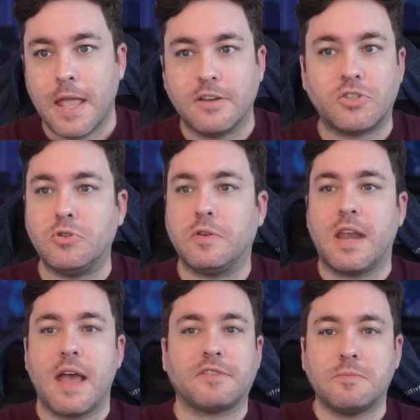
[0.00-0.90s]
And so you
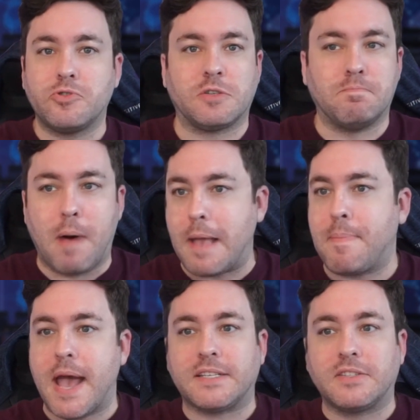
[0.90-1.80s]
can have someone just
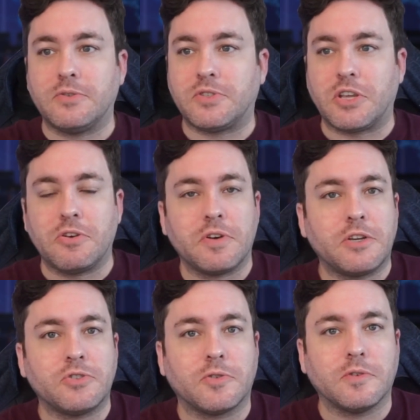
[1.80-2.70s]
bypassing those security
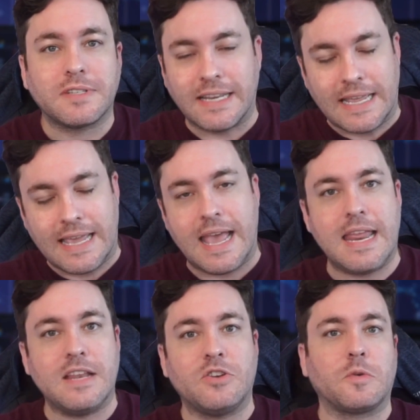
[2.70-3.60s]
controls to
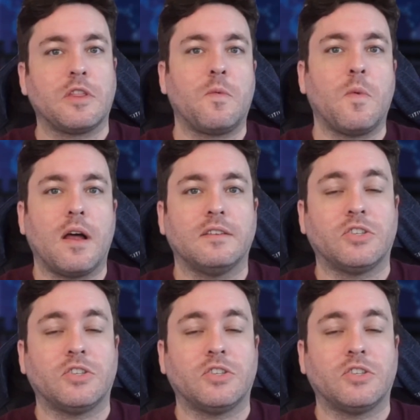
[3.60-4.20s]
get into where they want.